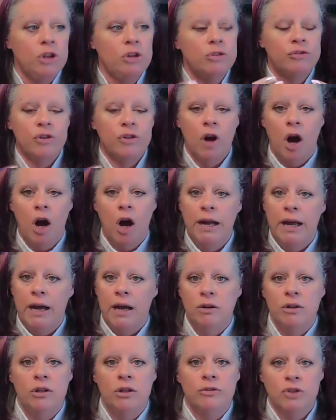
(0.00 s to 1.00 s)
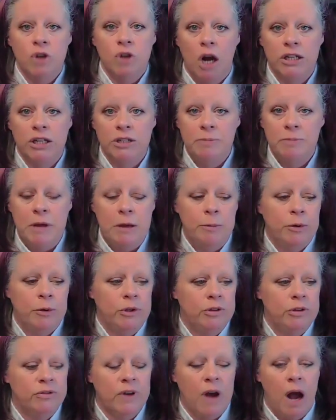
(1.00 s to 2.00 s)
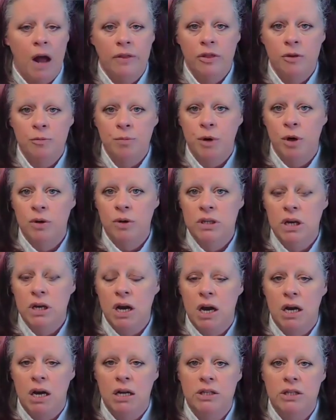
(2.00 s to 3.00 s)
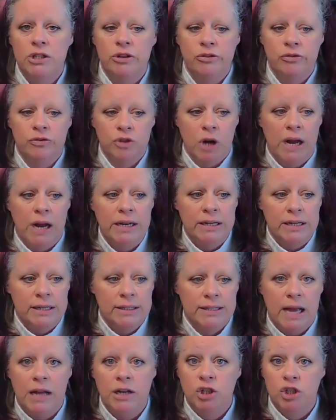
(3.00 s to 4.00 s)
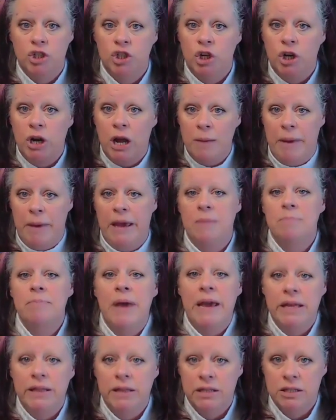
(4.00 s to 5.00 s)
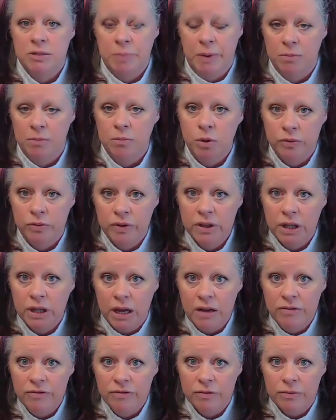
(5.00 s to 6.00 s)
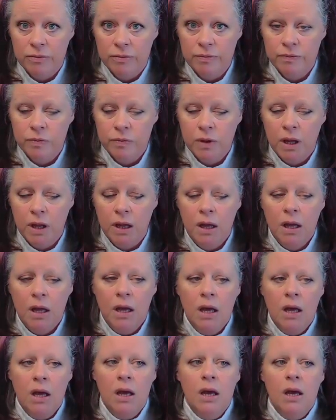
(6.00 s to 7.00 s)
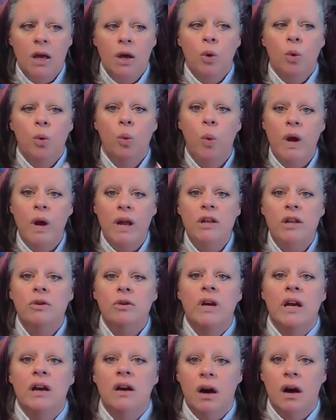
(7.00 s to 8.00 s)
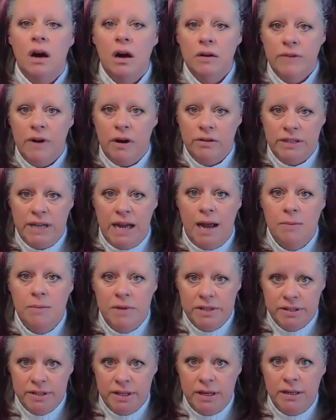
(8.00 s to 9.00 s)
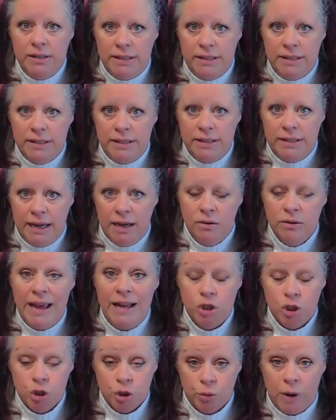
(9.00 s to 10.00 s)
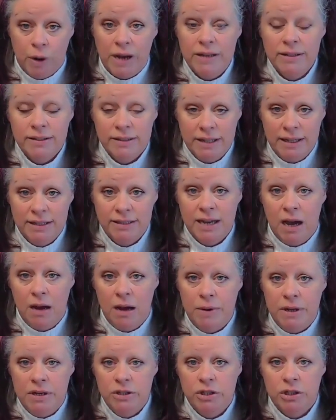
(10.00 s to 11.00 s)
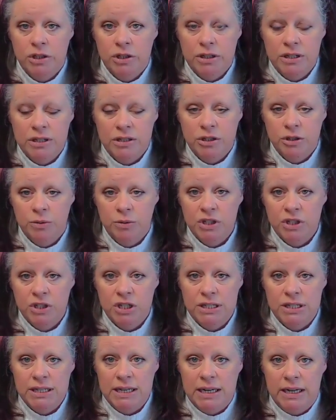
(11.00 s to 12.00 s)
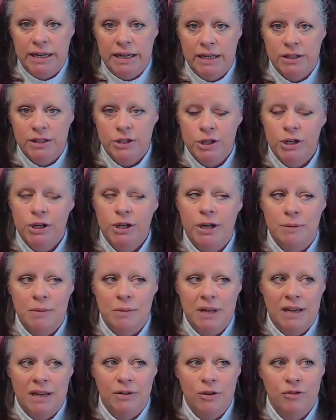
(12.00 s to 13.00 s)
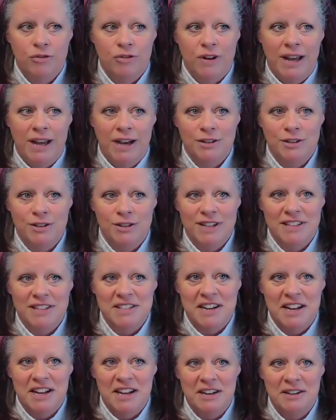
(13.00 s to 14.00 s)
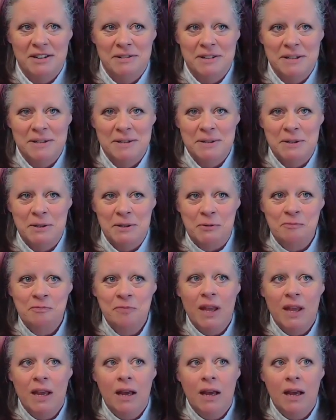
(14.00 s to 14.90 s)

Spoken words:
You've gone out, you've talked to people, you've gotten the pros and cons, you've tried to decide, should I make this big move in life? When you can carve out time to sit down and trust and tap into your intuition to get an answer, and I'm going to give you a fun exercise on how to do this too.